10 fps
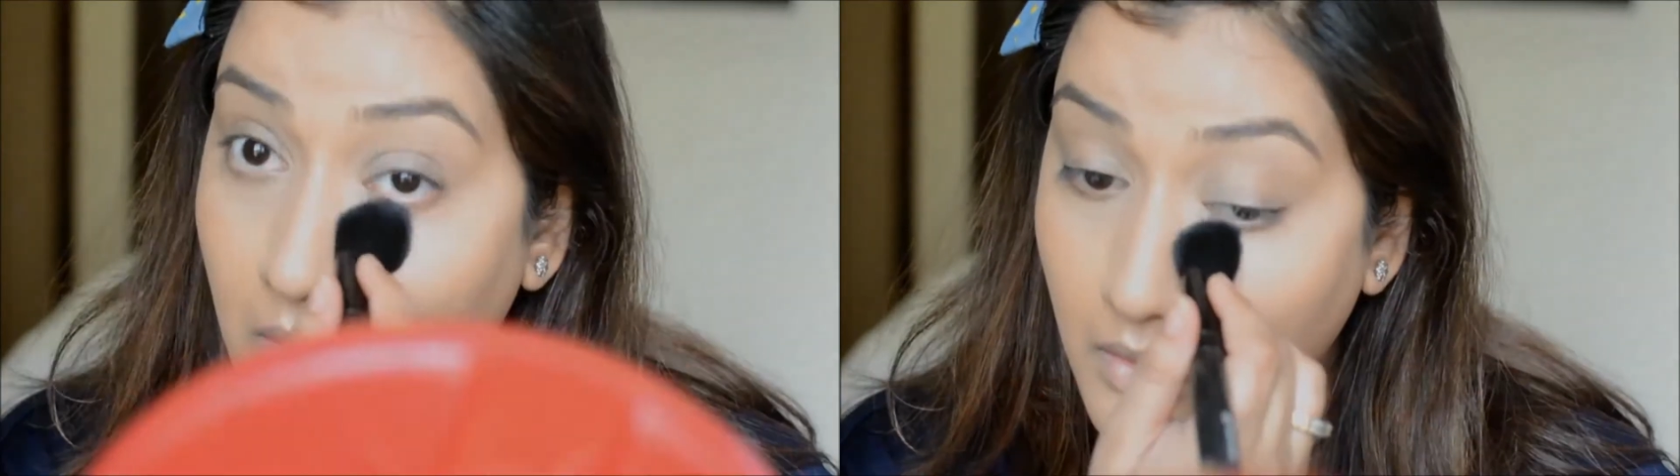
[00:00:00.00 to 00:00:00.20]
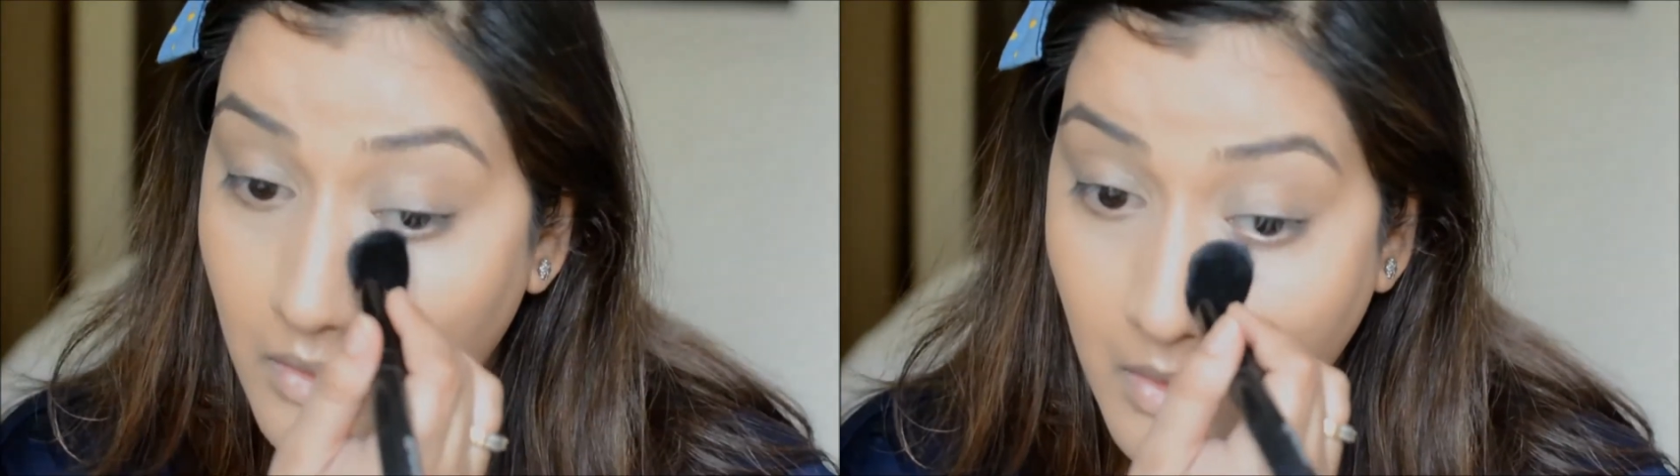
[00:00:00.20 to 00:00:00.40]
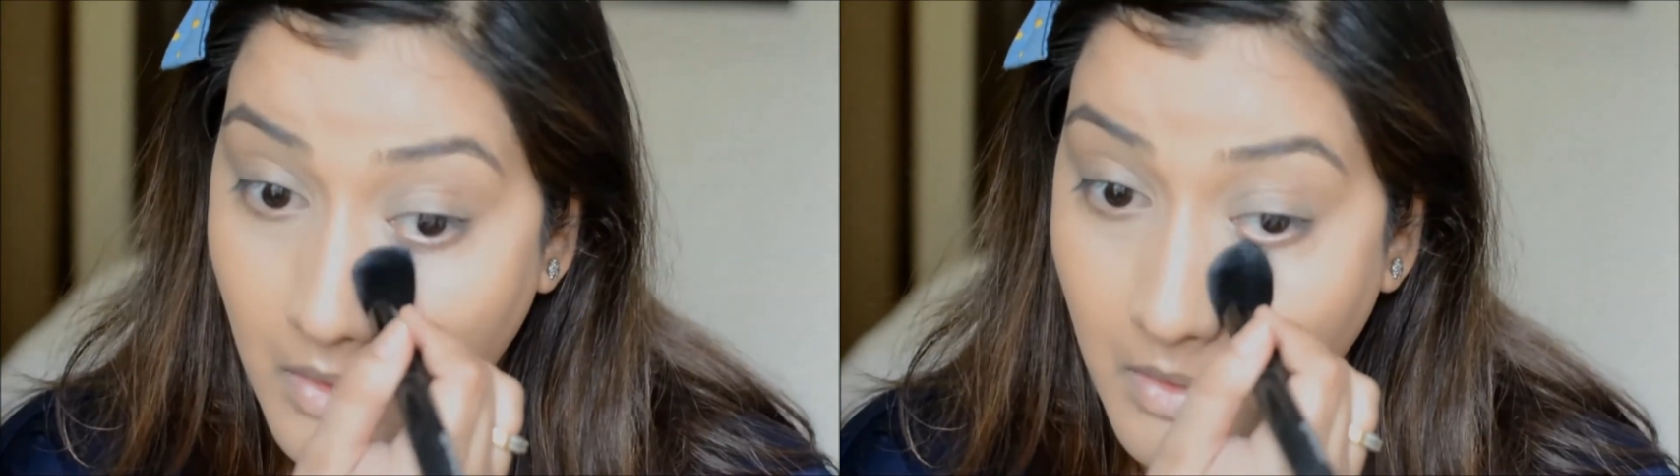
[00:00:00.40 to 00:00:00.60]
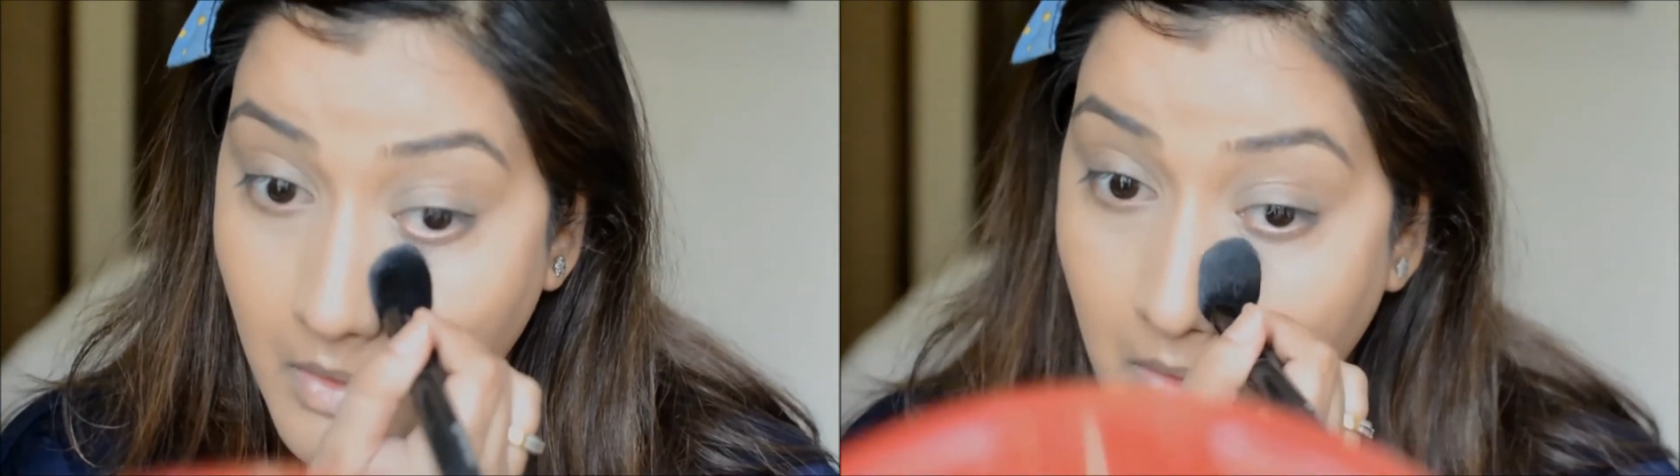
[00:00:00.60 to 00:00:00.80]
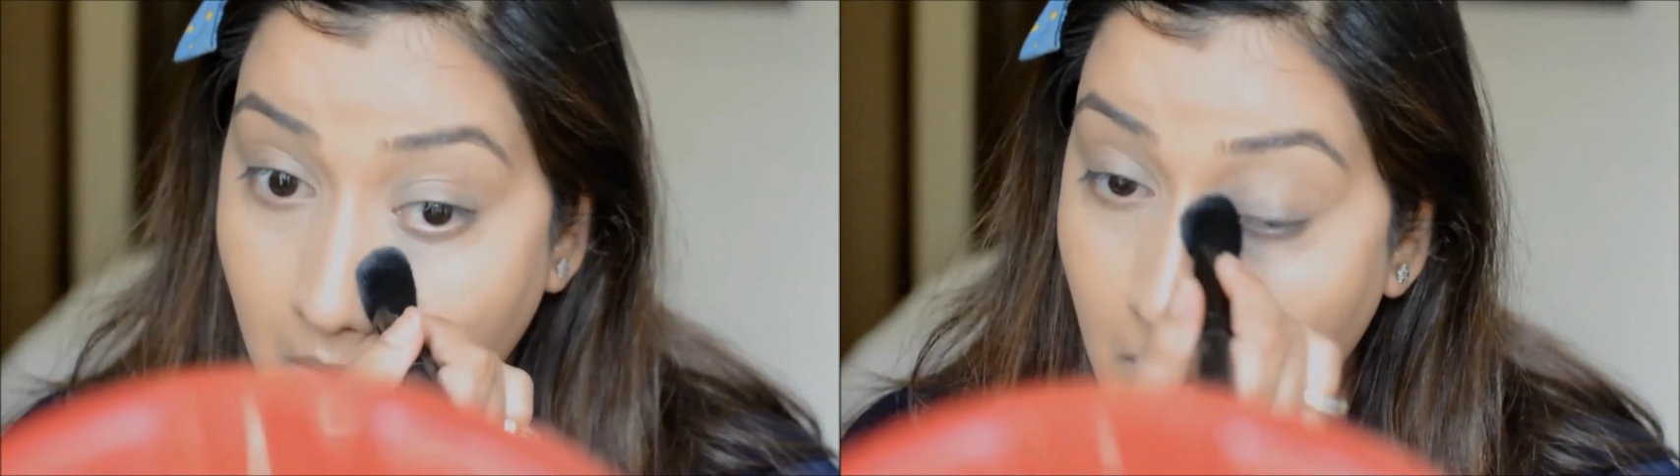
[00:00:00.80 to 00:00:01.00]
also on my
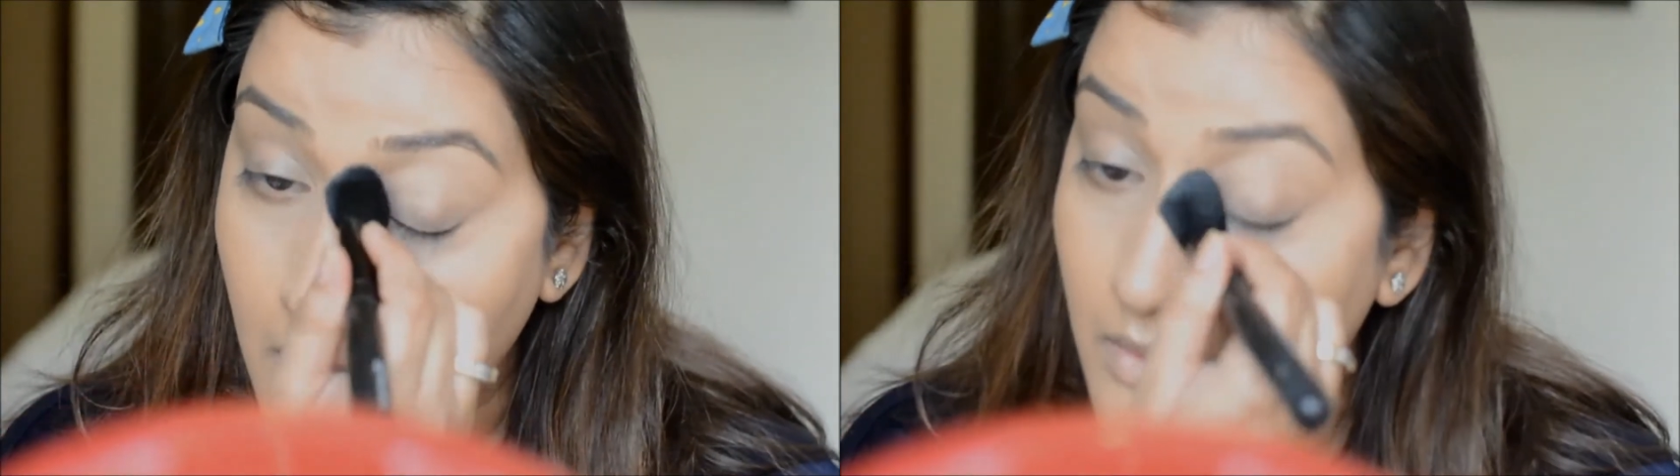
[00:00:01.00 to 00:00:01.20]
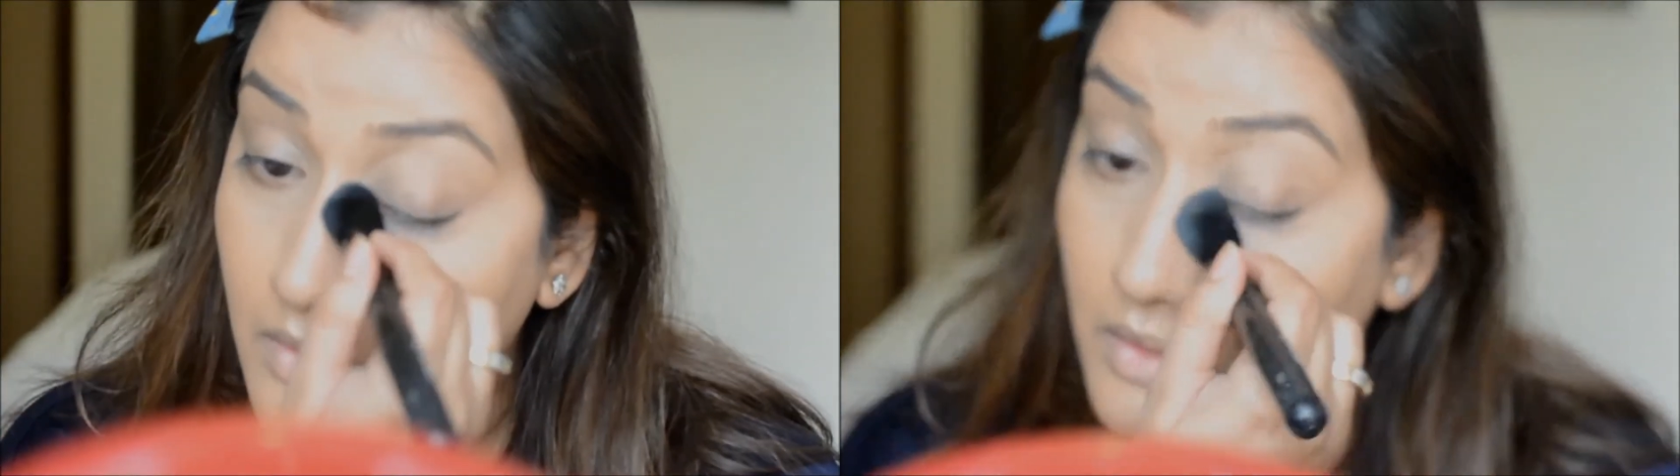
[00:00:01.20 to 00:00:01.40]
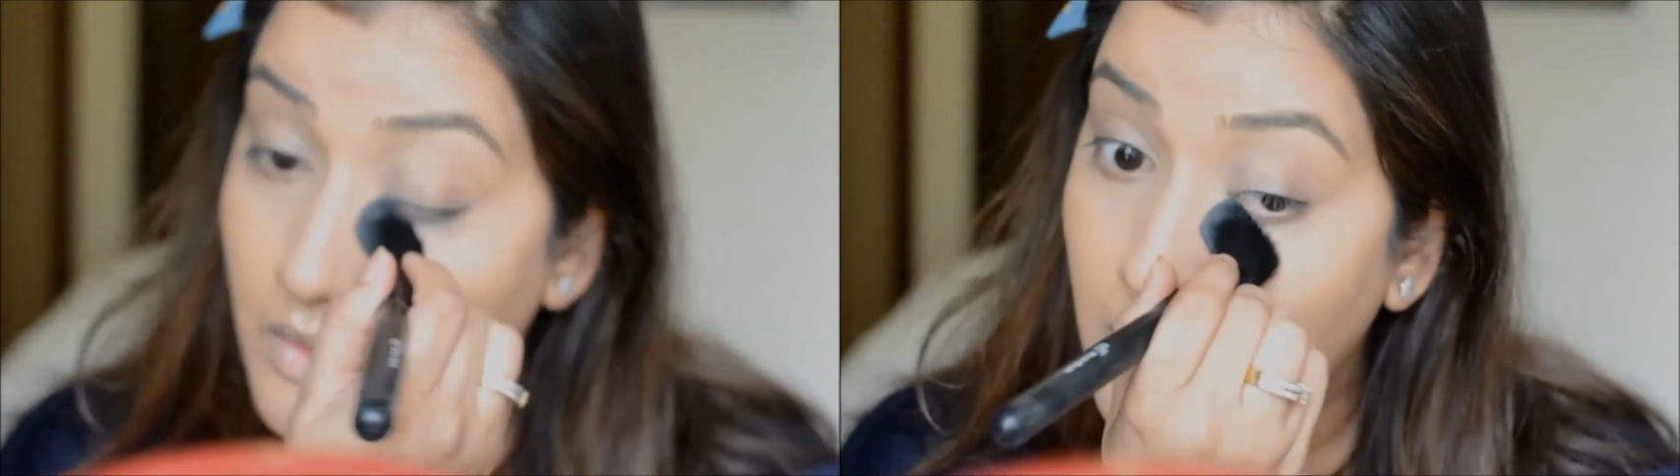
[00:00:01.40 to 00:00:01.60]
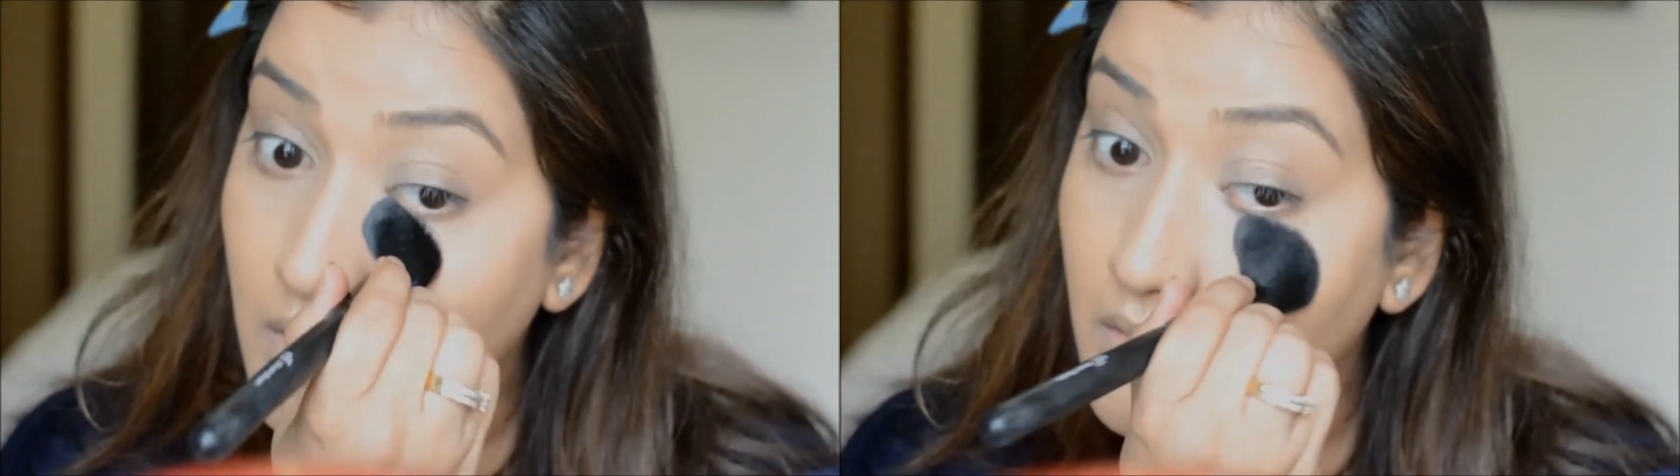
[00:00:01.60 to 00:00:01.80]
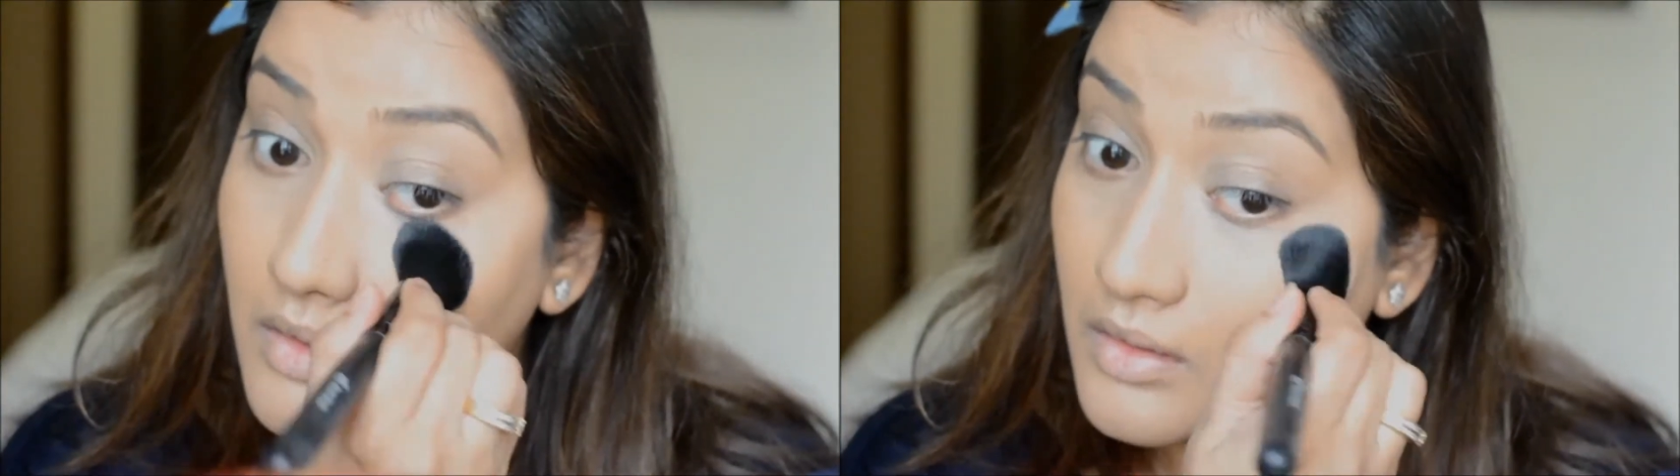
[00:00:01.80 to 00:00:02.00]
chin. Next
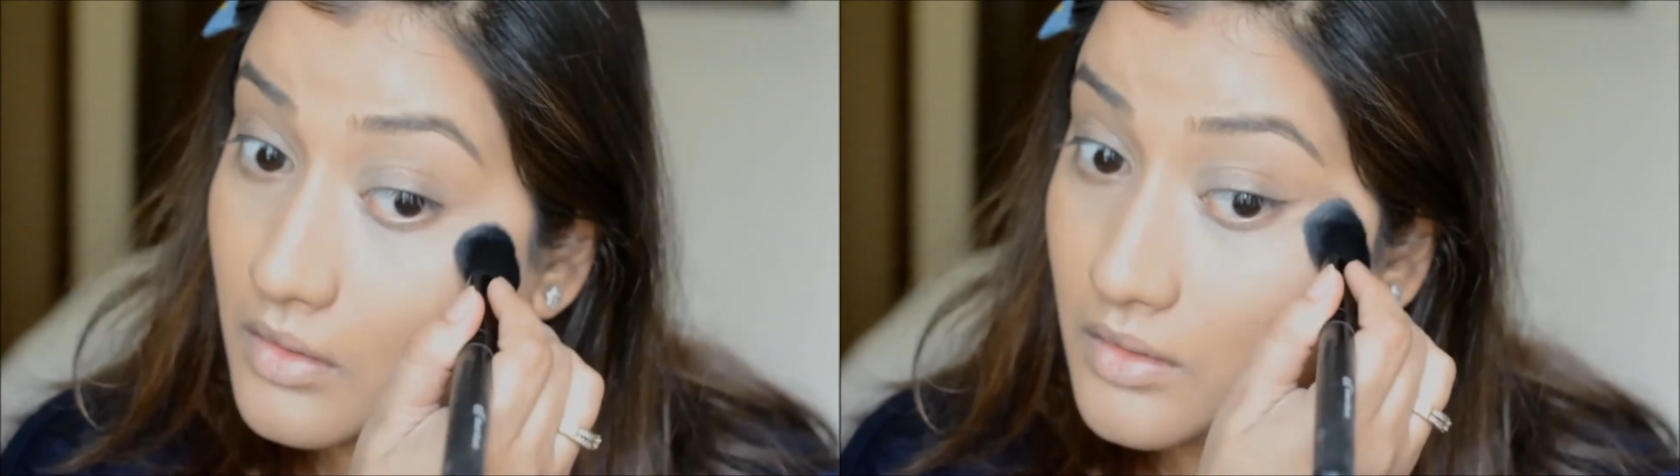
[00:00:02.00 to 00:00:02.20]
I'm going to